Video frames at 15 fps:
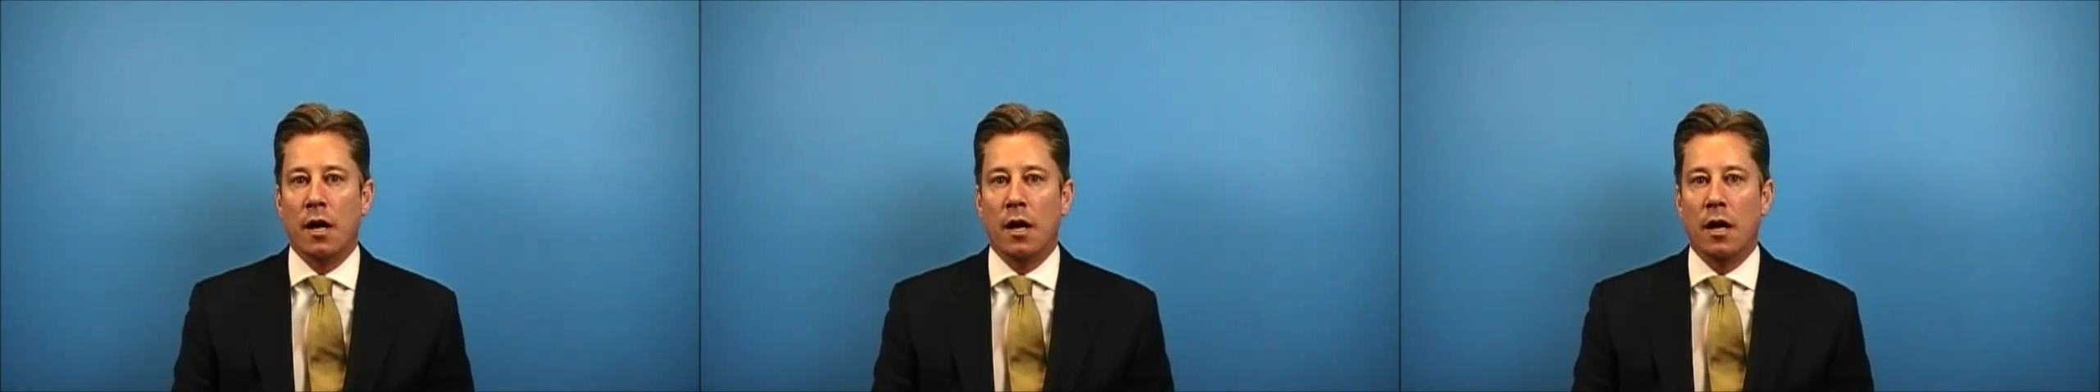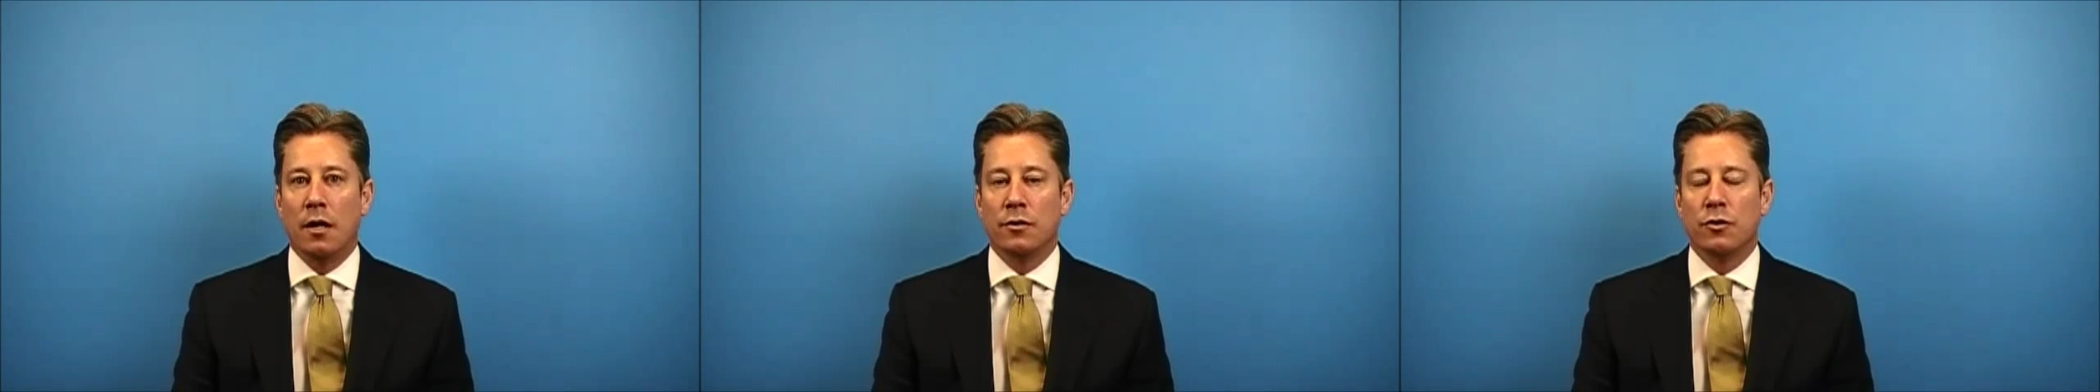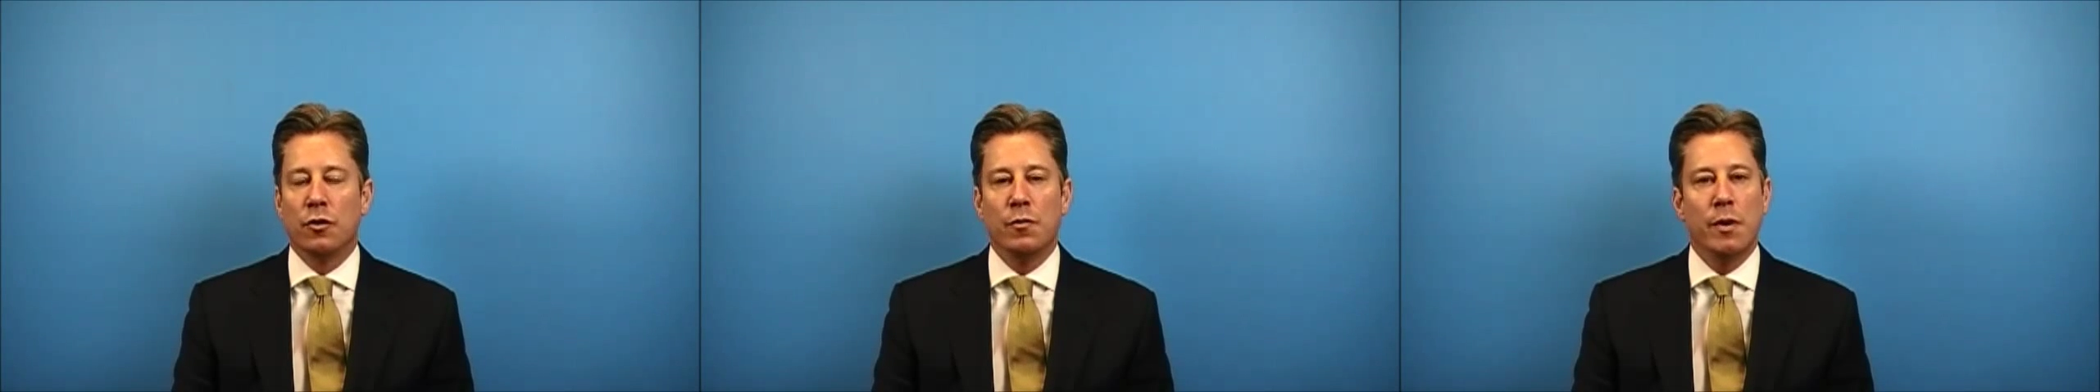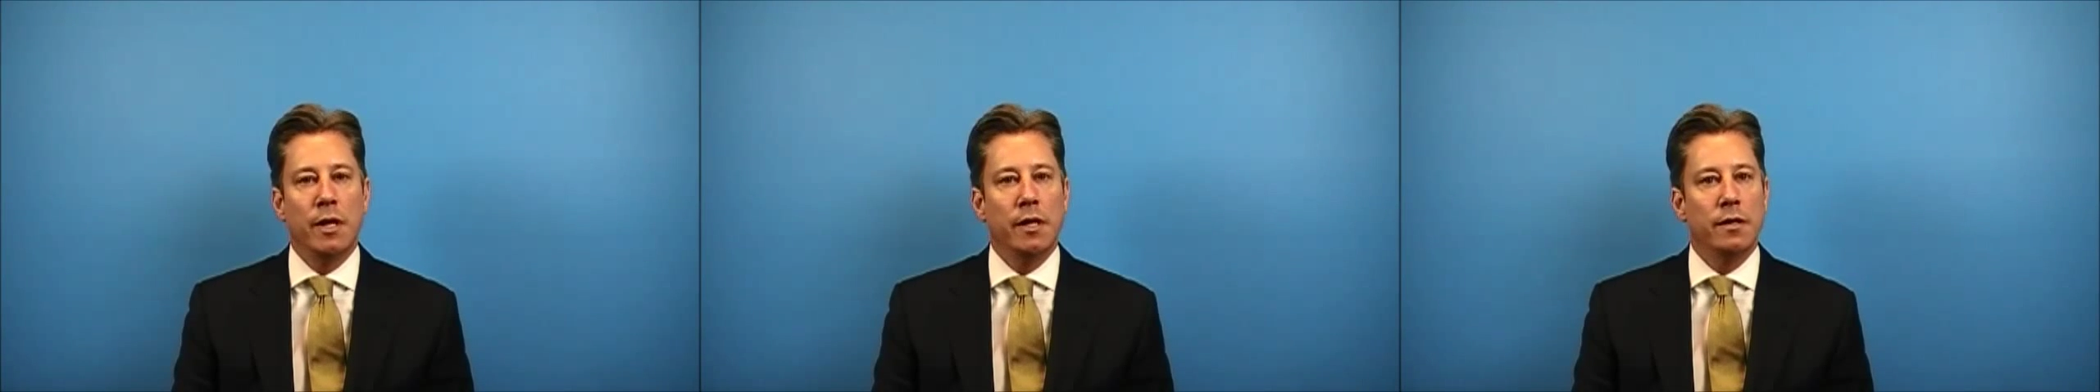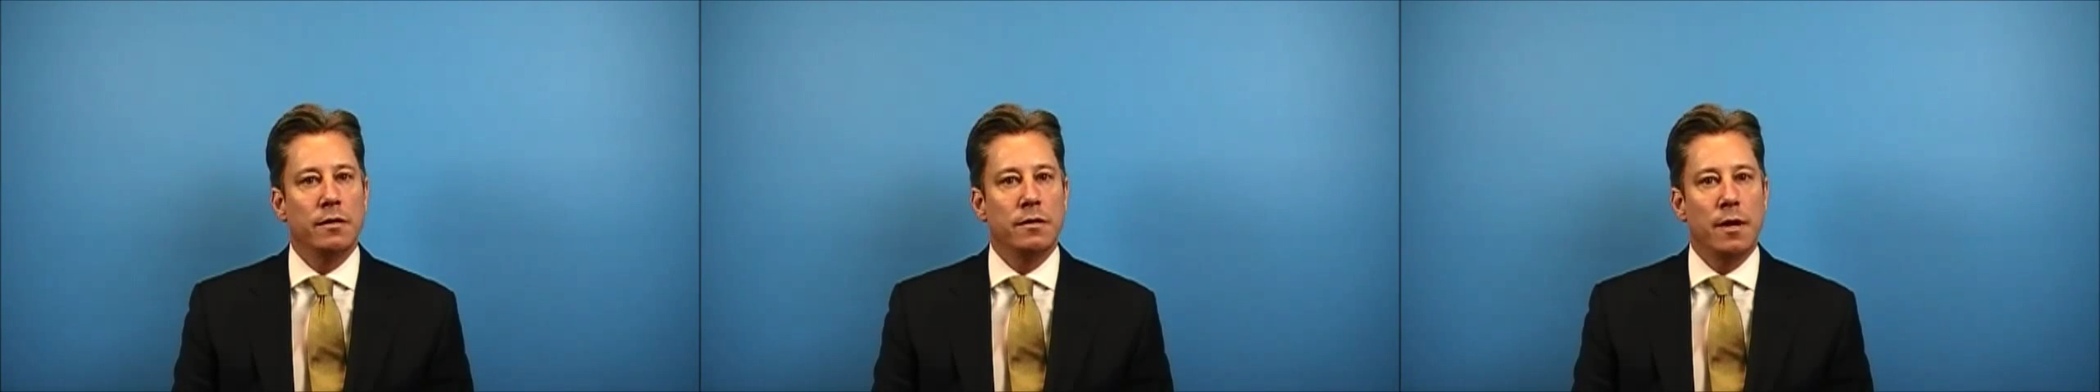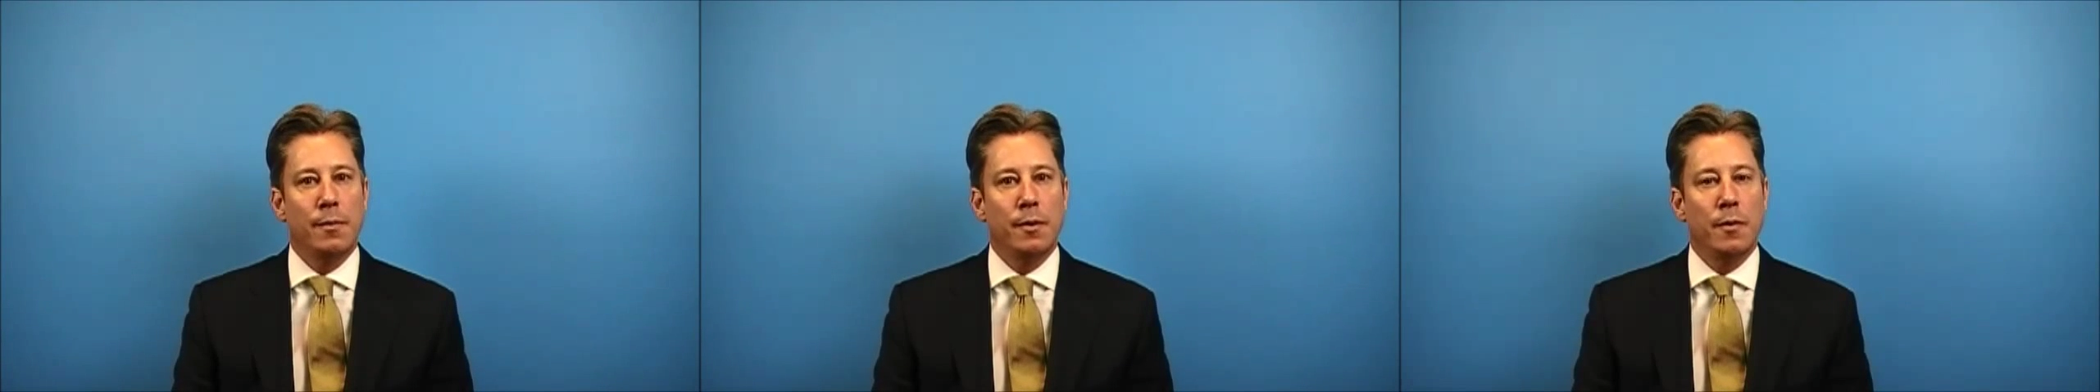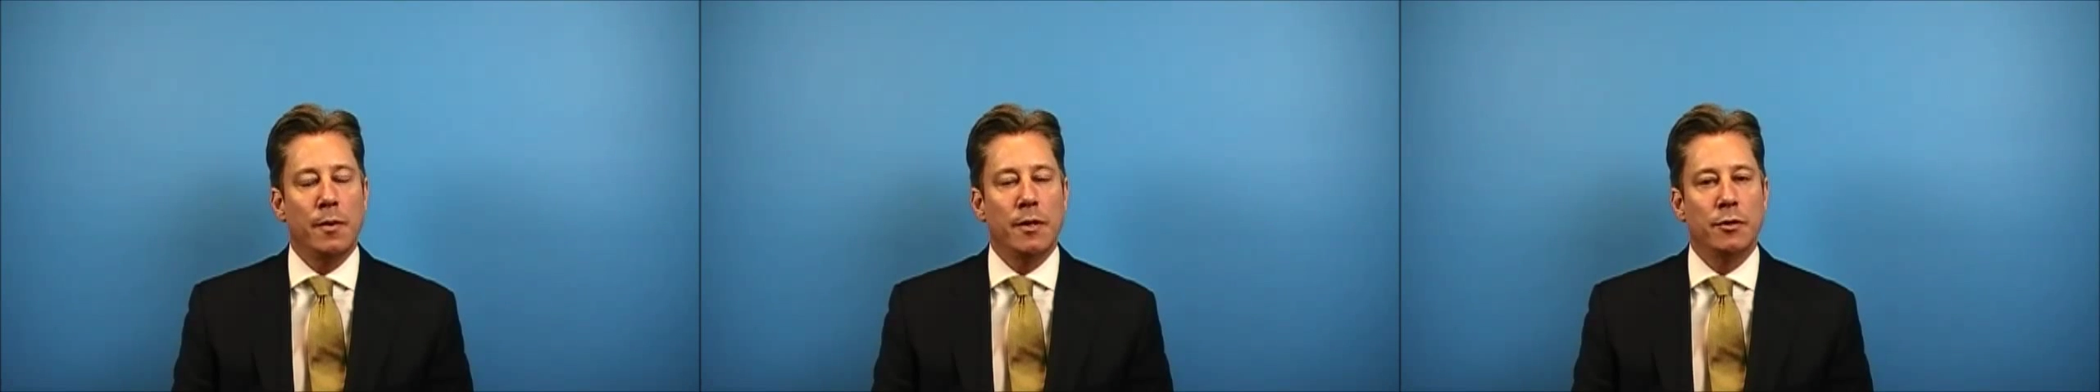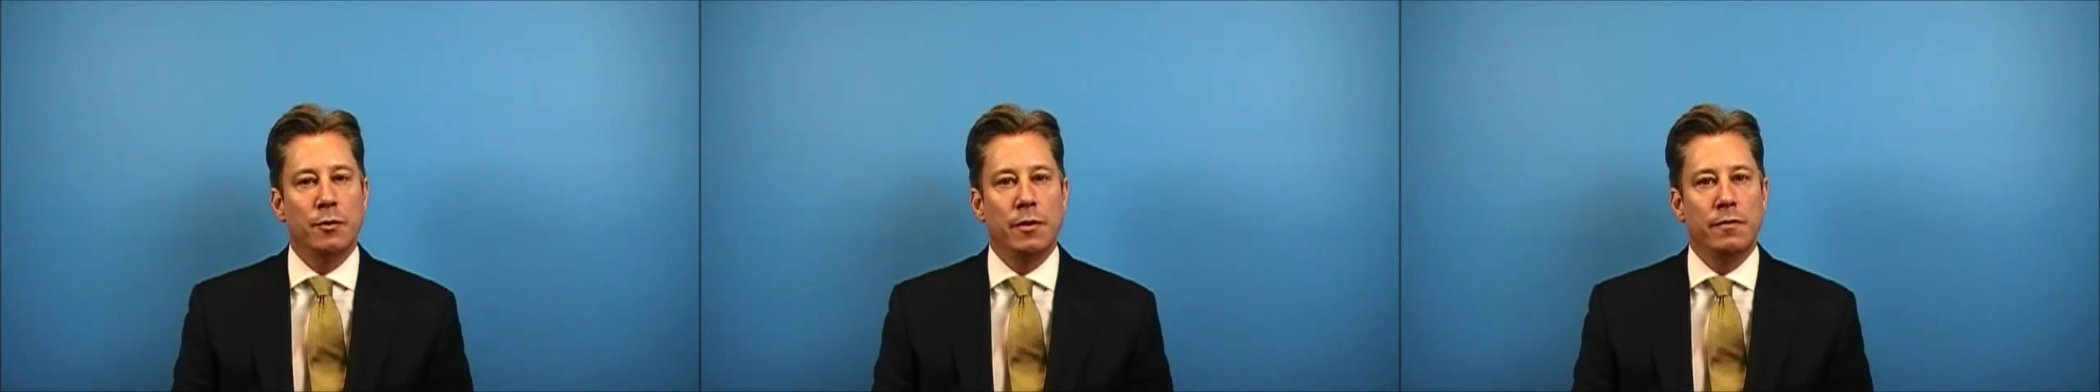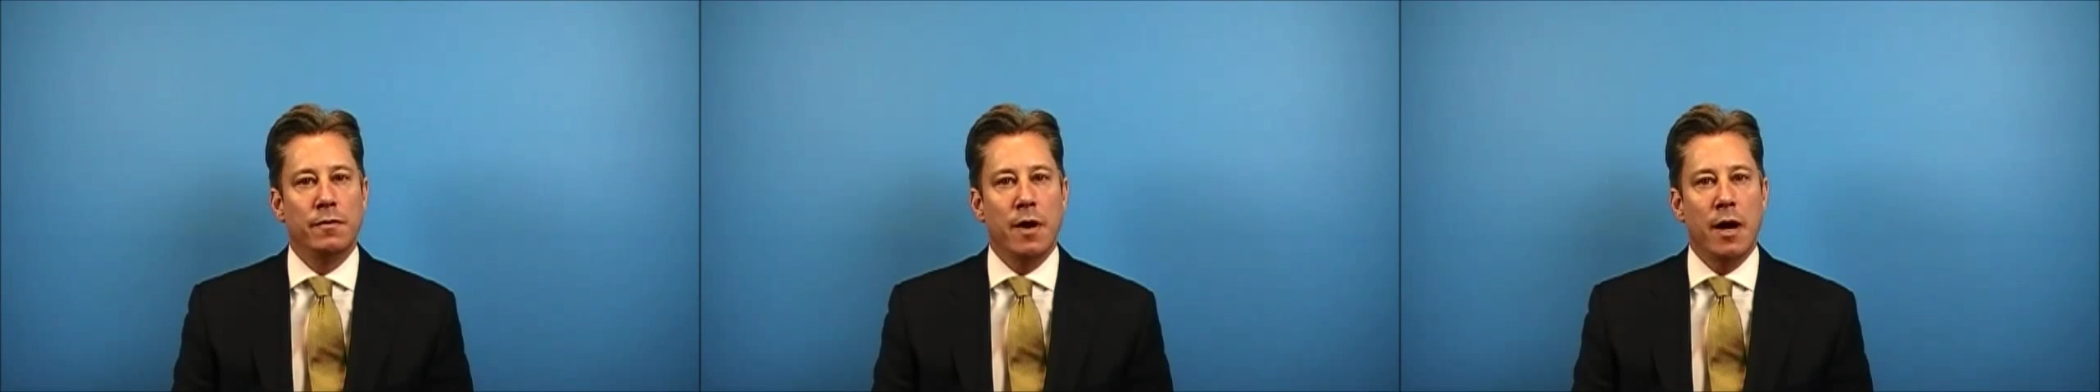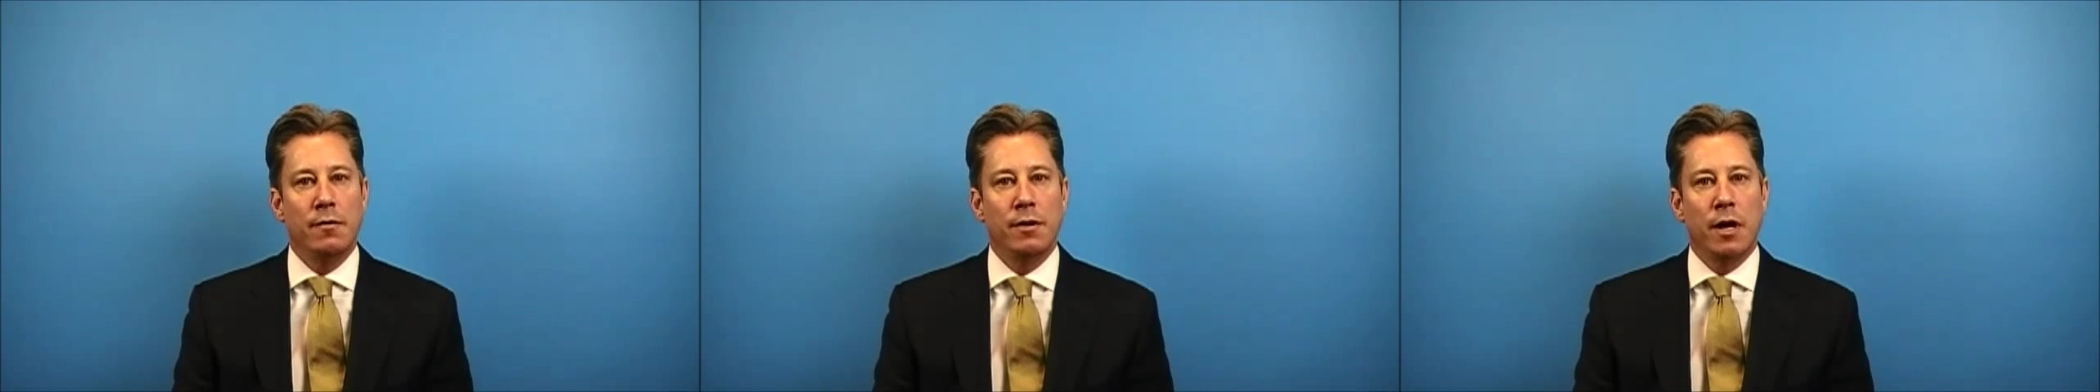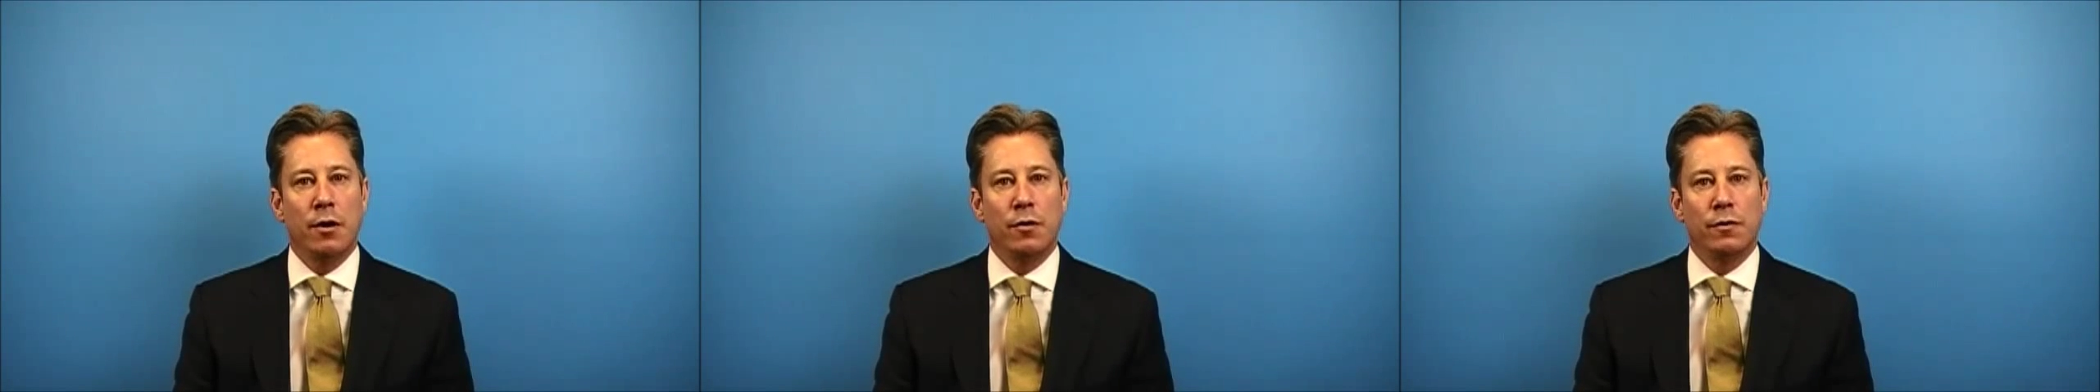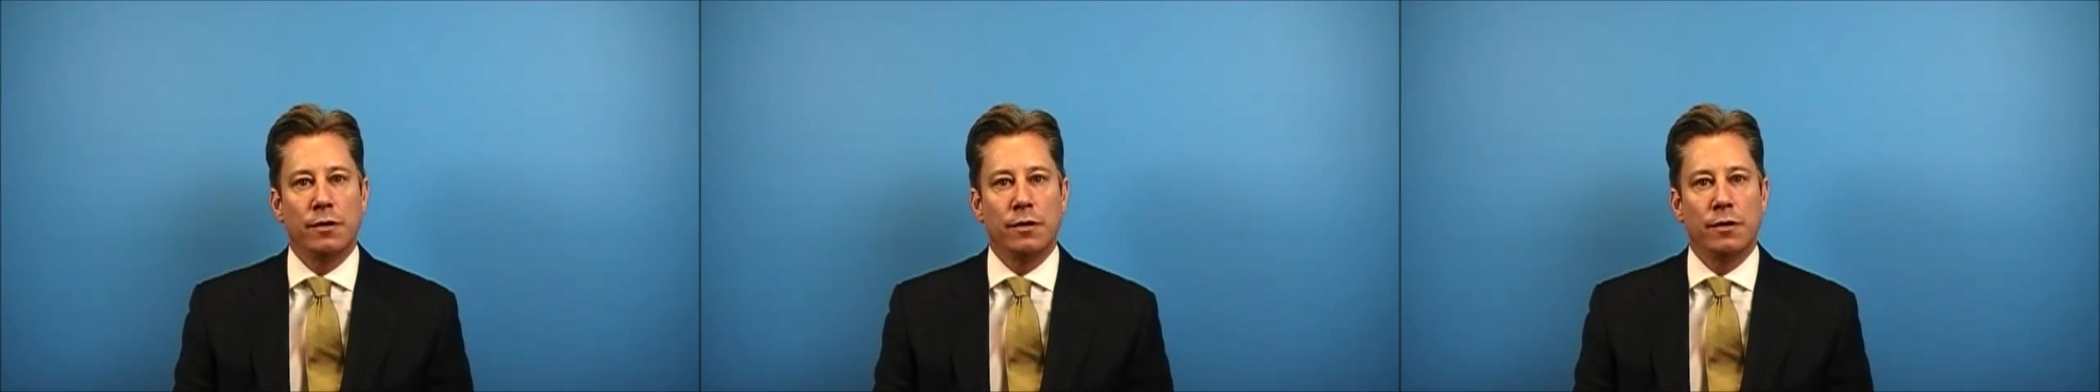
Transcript: Uh, so many of the supplements we found out